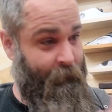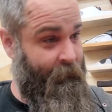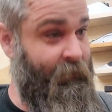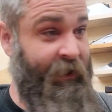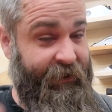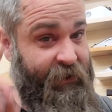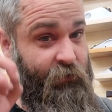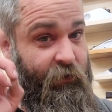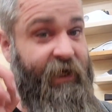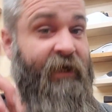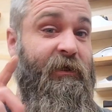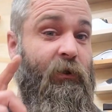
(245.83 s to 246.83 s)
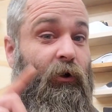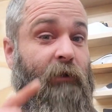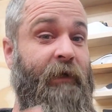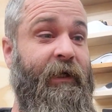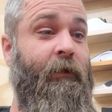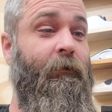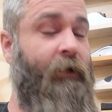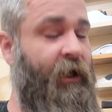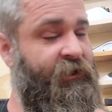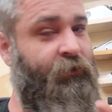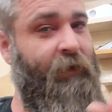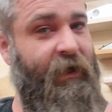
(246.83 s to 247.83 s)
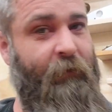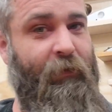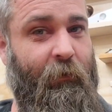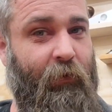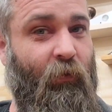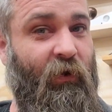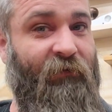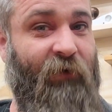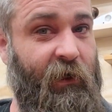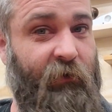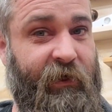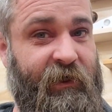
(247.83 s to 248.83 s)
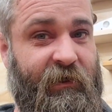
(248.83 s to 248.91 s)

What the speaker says: History has told me not too many people will follow these